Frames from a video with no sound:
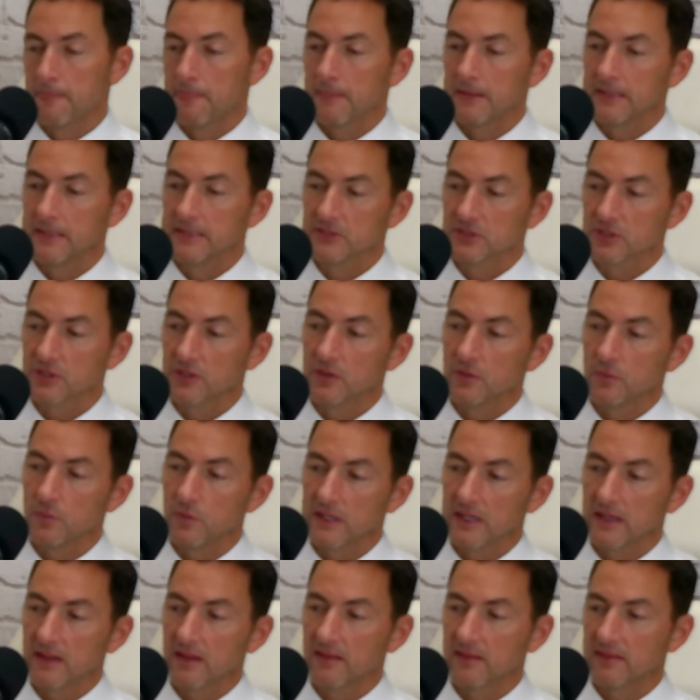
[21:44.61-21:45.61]
And so
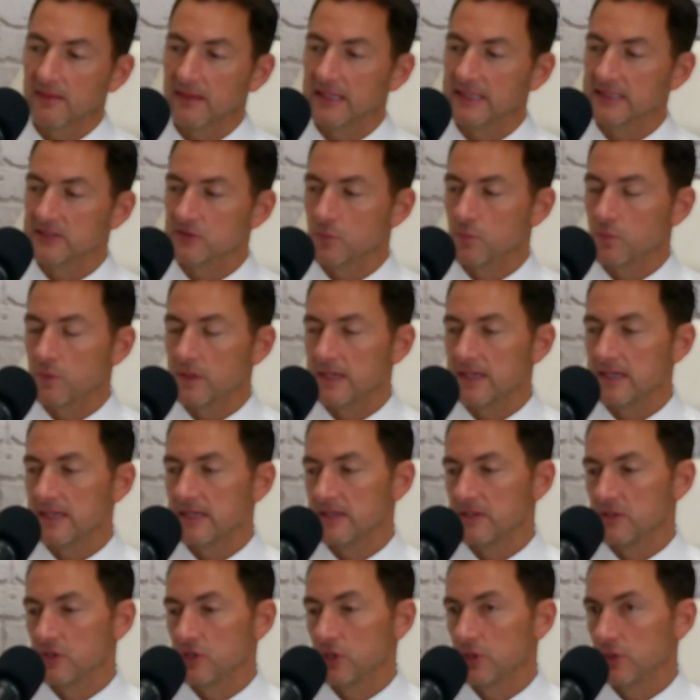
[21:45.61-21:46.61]
one of the things
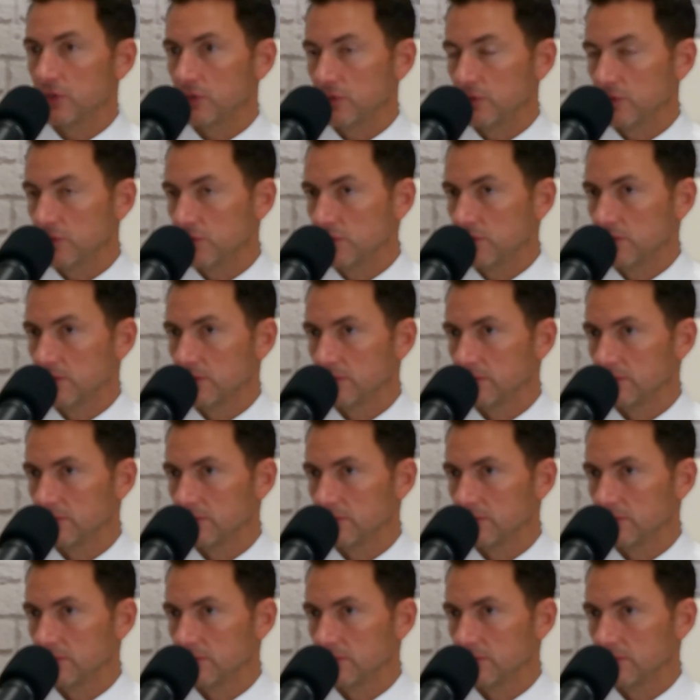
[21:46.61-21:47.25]
we do